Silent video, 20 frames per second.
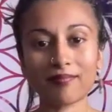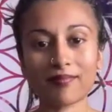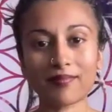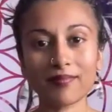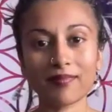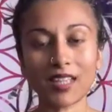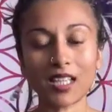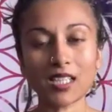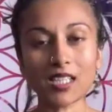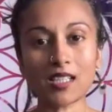
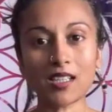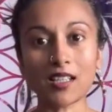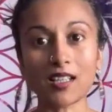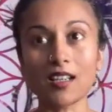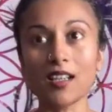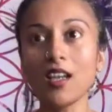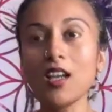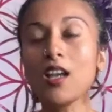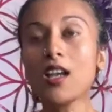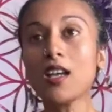That's it.
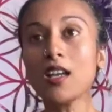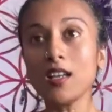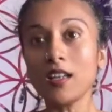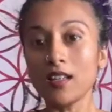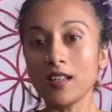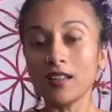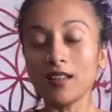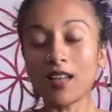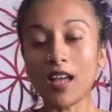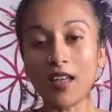
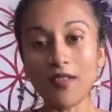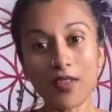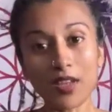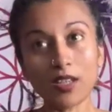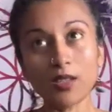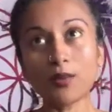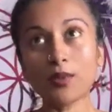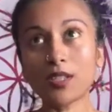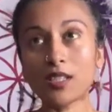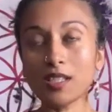And then
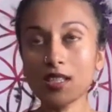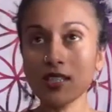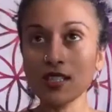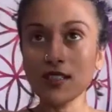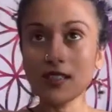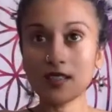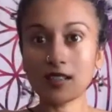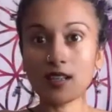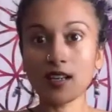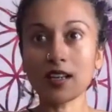you can see
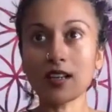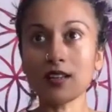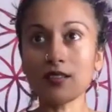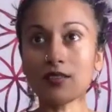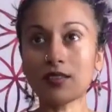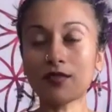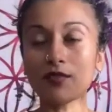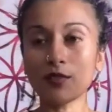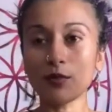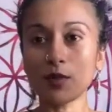the negative
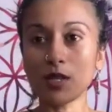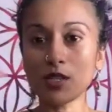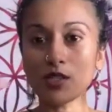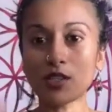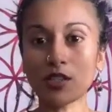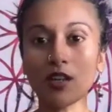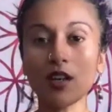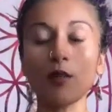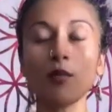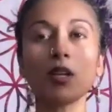information
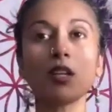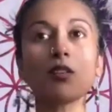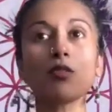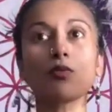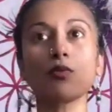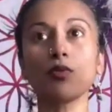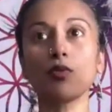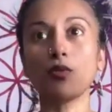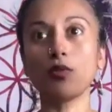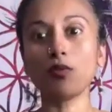coming
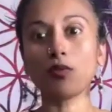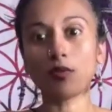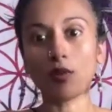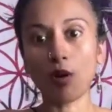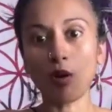through